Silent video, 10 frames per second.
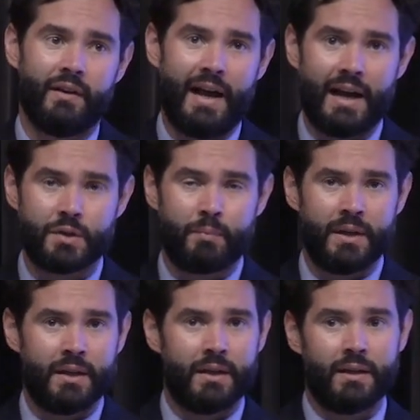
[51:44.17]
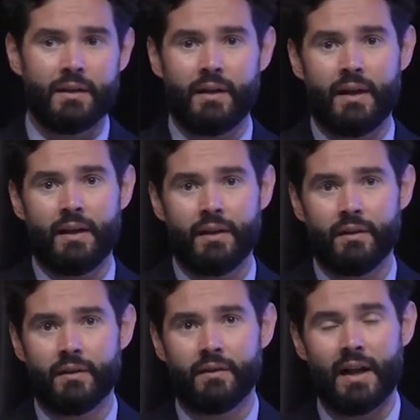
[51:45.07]
NASHBID
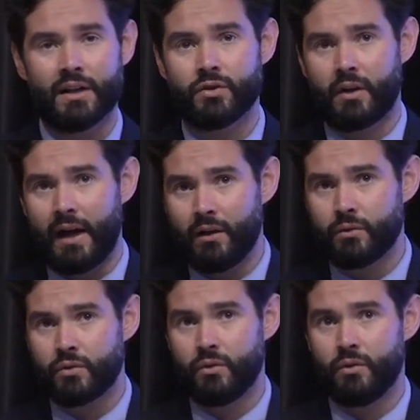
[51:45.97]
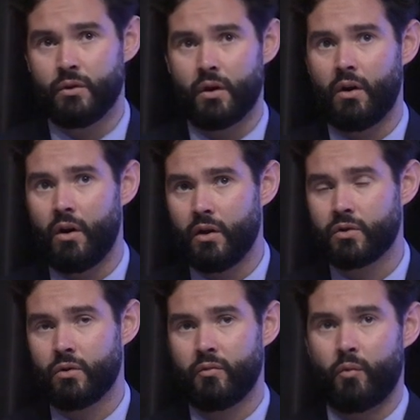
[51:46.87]
and National Council are all
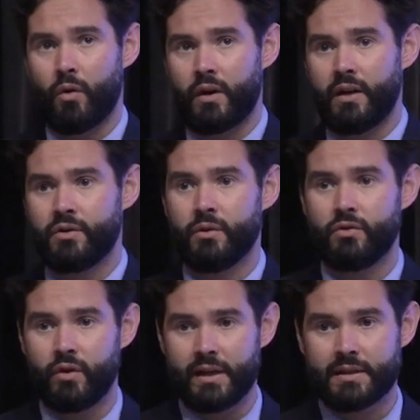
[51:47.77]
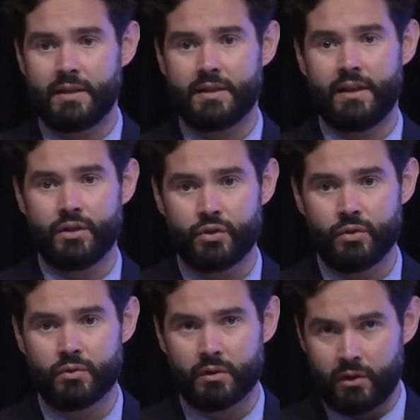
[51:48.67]
sort of working to address these
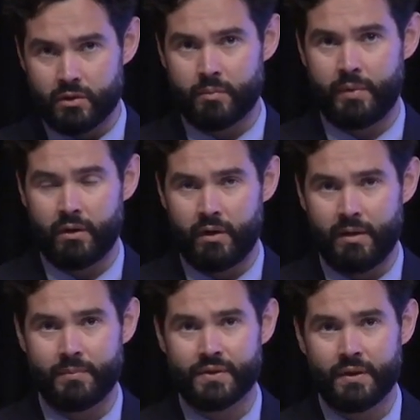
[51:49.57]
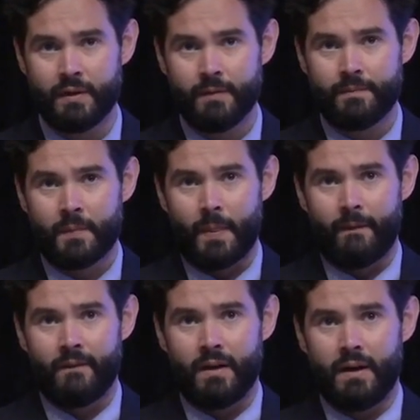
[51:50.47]
issues with clozapine REMS.
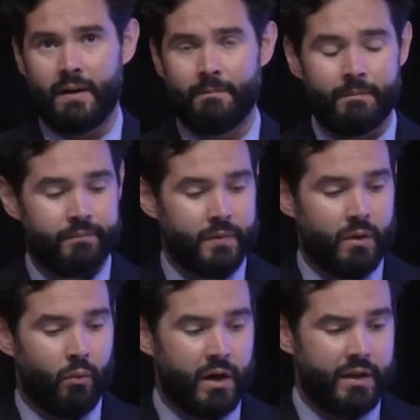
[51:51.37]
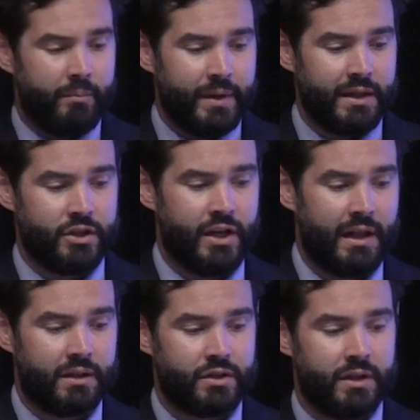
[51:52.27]
Um, one of the biggest
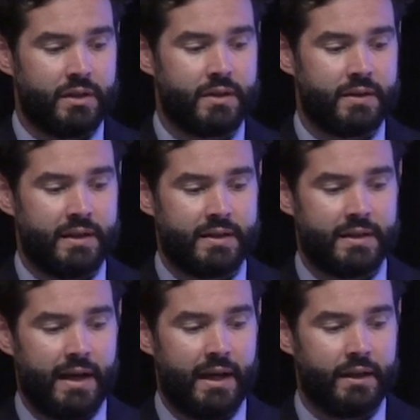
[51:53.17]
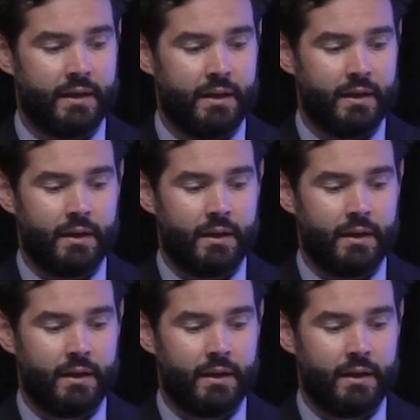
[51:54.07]
challenges is that